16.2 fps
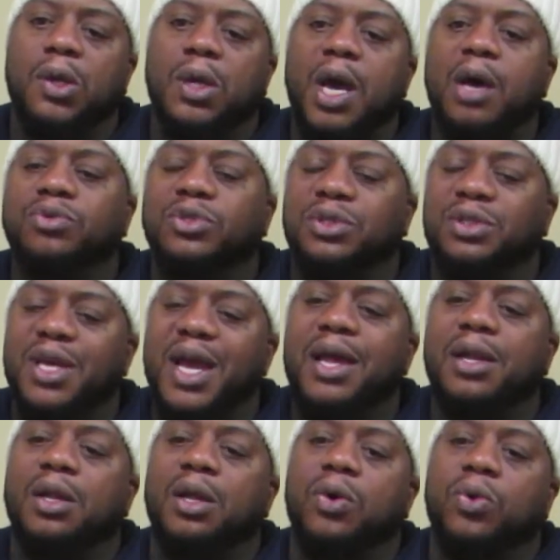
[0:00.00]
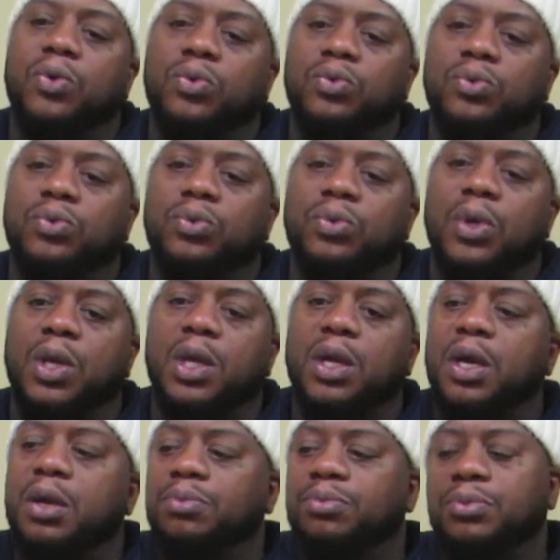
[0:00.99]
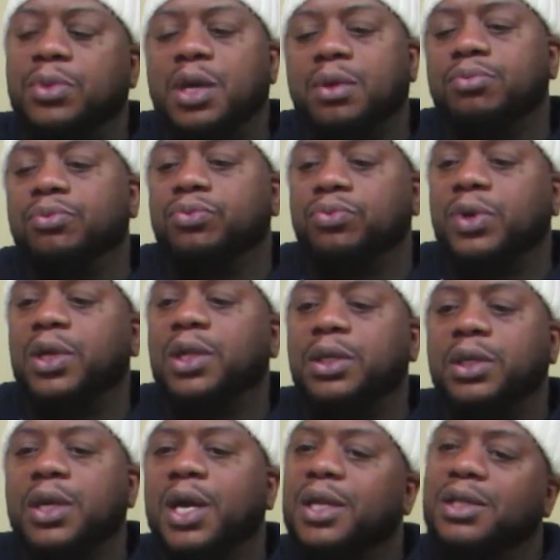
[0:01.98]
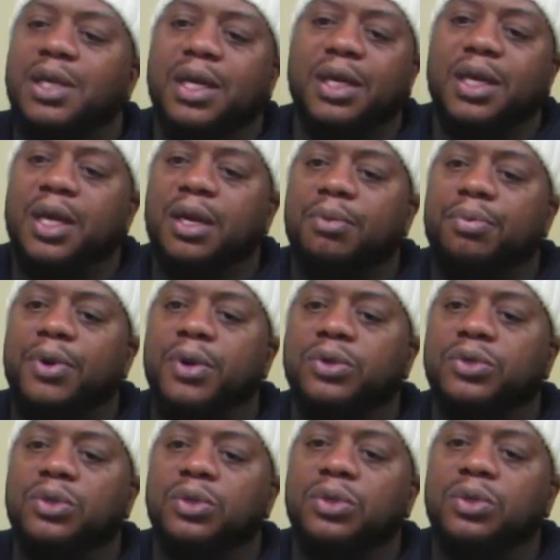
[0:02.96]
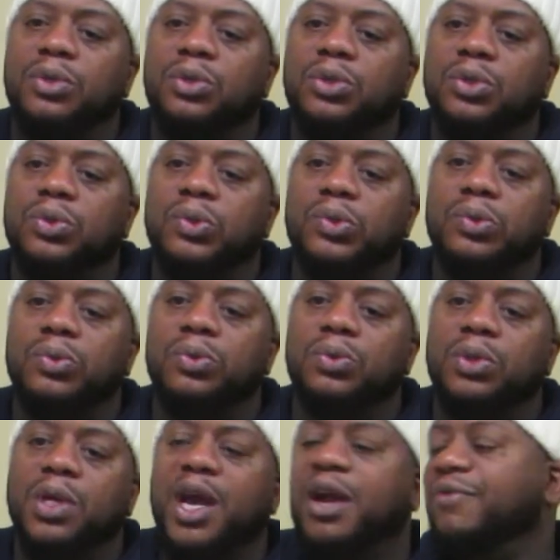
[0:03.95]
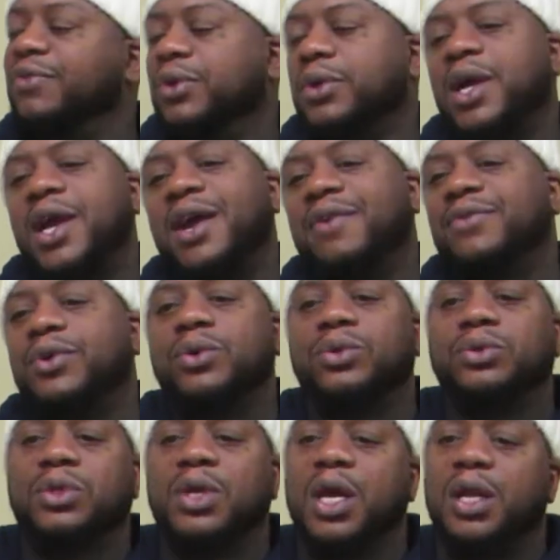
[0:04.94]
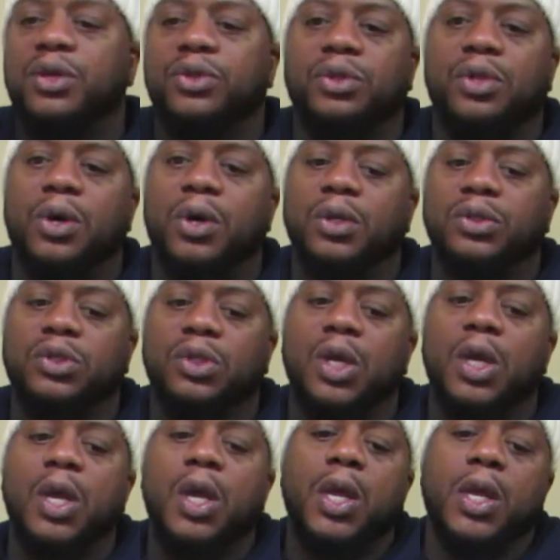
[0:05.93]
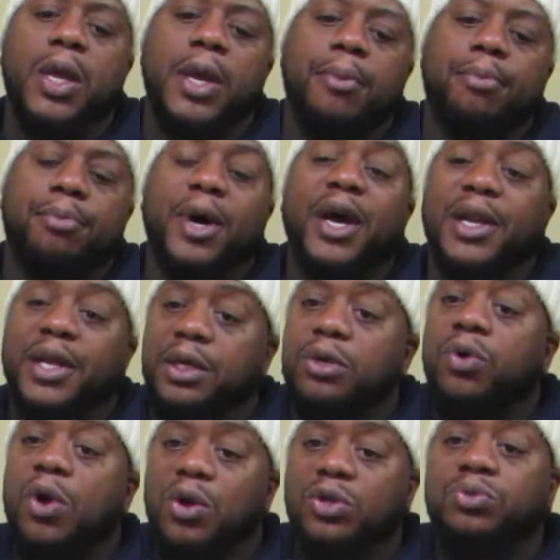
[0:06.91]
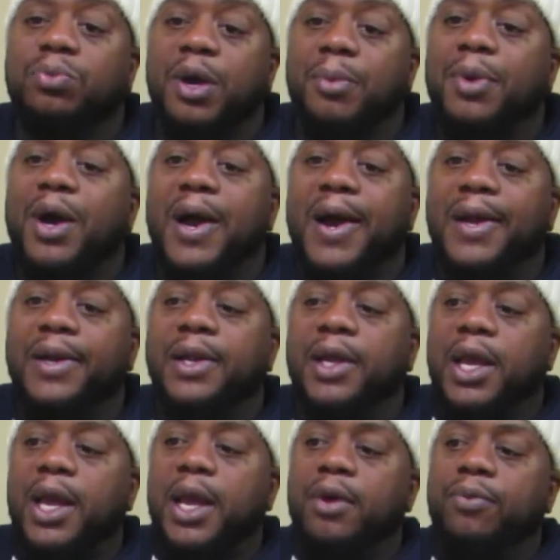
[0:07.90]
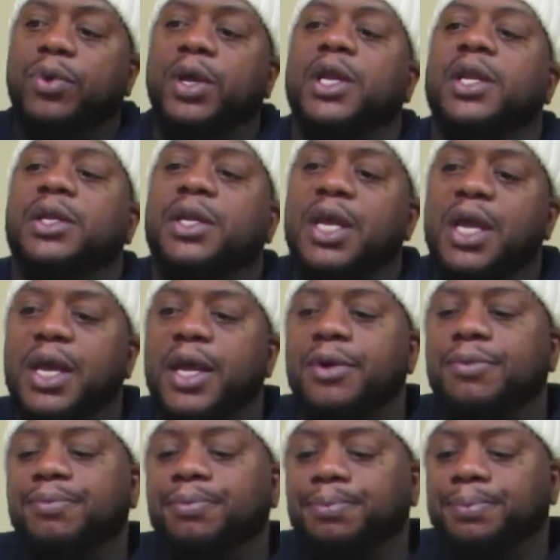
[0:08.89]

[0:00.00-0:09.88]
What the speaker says: I was that low, and I'm really not that kind of person to ever have those kind of thoughts. But it crossed my mind, and when it did,